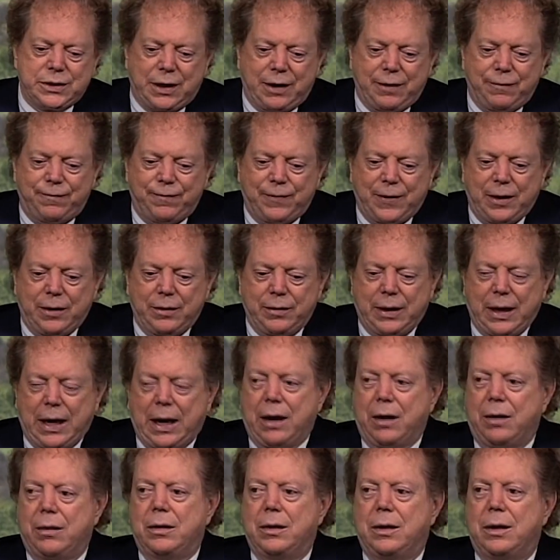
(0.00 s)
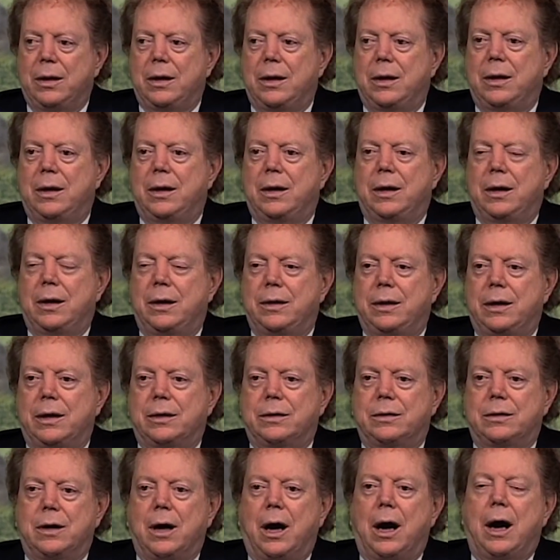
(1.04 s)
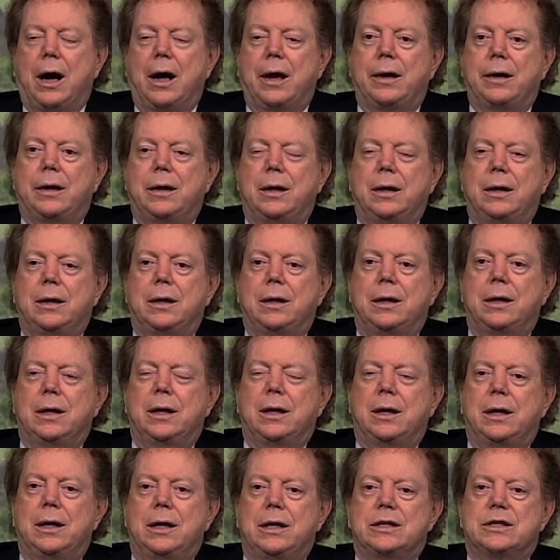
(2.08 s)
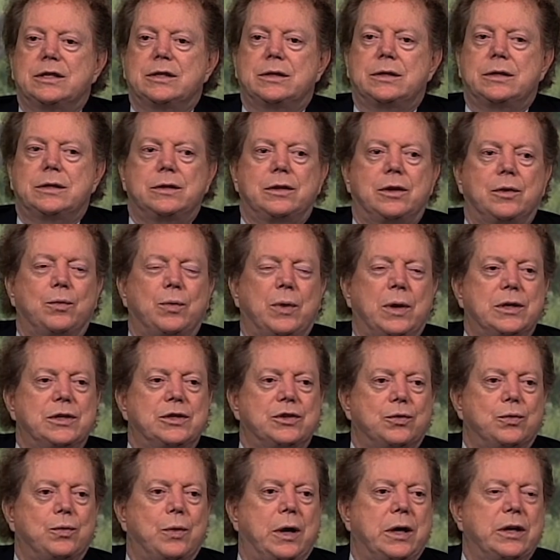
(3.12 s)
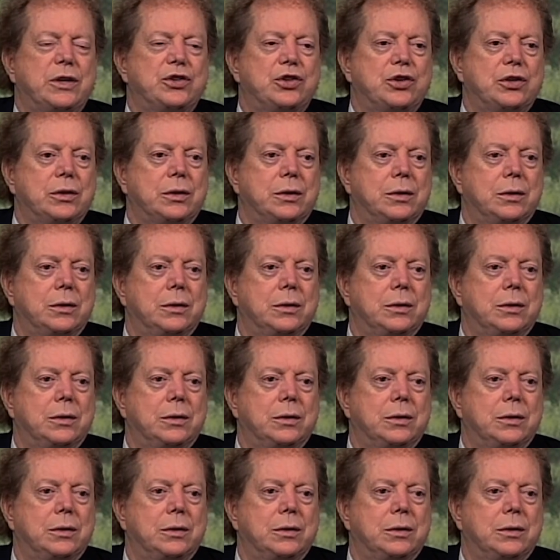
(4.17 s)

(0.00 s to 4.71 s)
I found out that God is the resurrection,